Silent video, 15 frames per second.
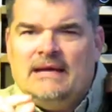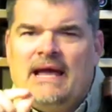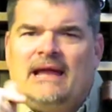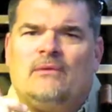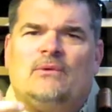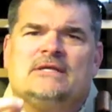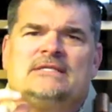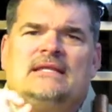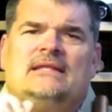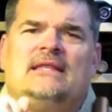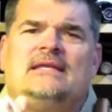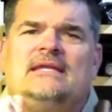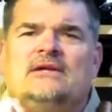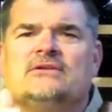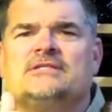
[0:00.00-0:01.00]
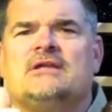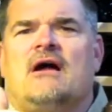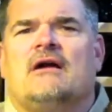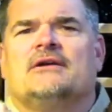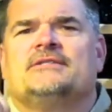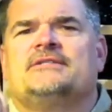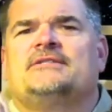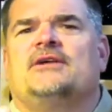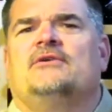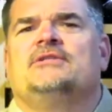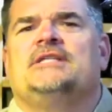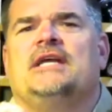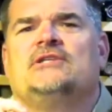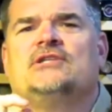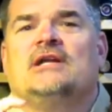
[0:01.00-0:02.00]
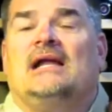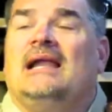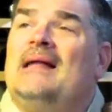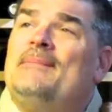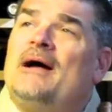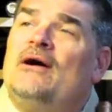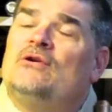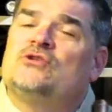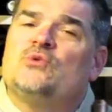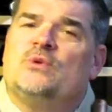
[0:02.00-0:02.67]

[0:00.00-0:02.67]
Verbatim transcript: and it was that the Deerstalkers Association clubhouse